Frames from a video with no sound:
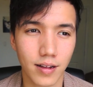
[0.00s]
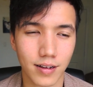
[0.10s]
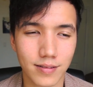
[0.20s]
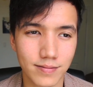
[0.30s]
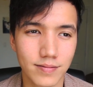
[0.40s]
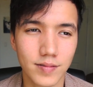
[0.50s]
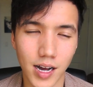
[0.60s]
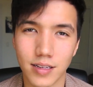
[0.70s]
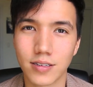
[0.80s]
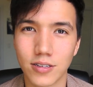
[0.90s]
Like,
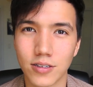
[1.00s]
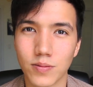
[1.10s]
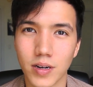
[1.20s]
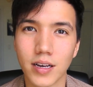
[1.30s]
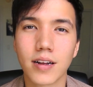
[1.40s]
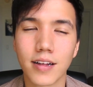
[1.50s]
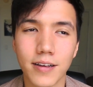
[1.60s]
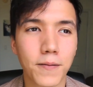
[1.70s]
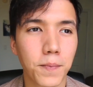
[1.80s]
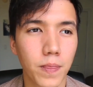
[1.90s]
not in a good way, like